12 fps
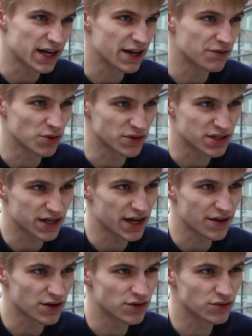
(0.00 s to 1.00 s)
get everyone
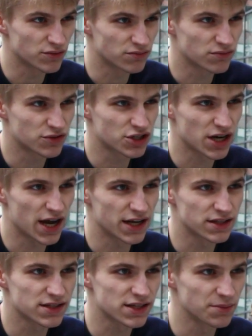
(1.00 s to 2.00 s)
together who
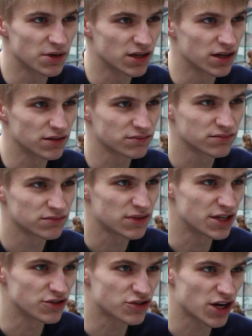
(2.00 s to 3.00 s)
shared similar
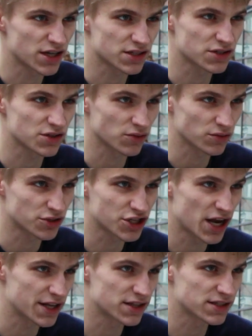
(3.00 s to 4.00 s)
interests or
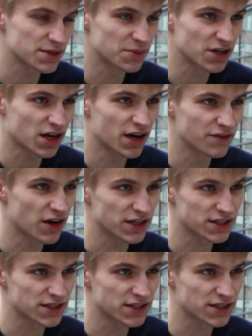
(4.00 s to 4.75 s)
shared the similar kind of